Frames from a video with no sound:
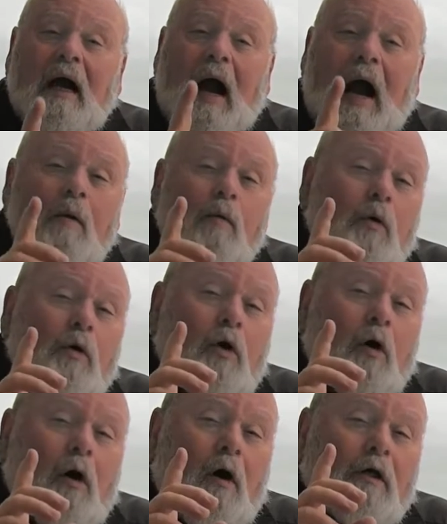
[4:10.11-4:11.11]
I will
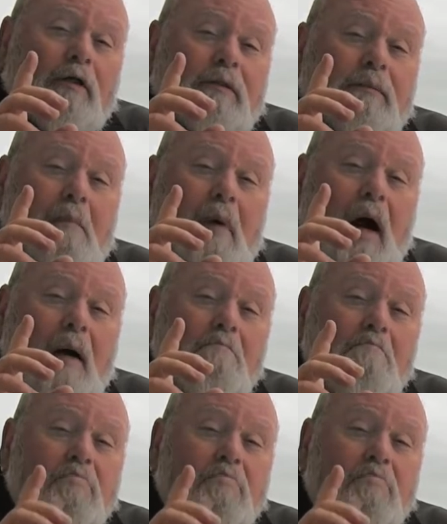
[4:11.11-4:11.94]
cause my